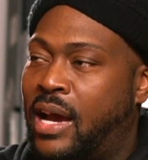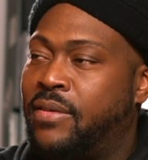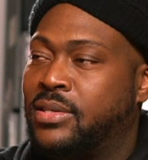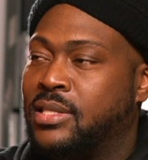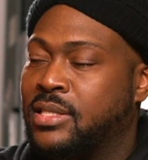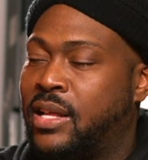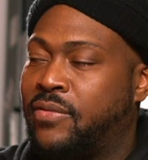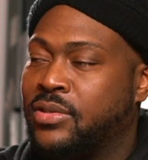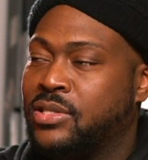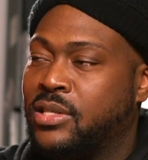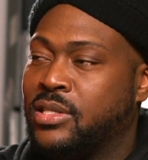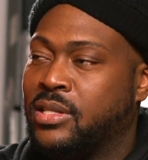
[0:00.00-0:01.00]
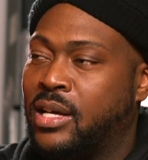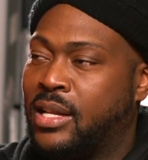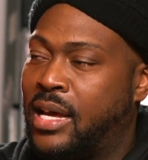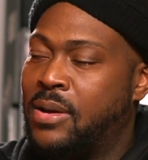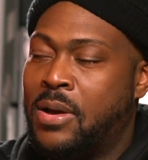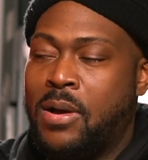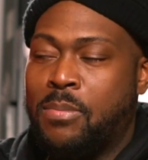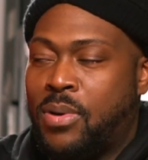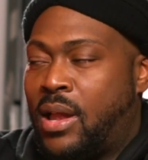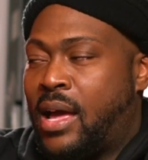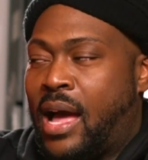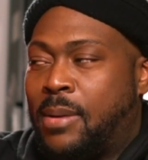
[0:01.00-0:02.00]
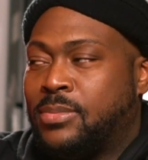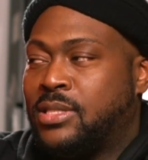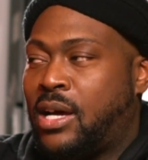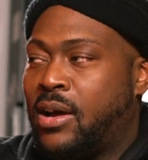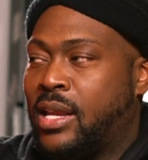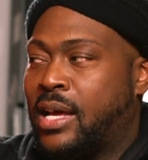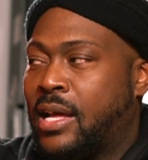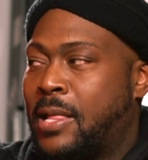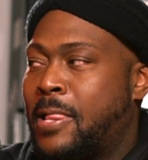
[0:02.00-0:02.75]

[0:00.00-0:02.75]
Everything definitely starts to click. Like, bro, like I'm sorry, like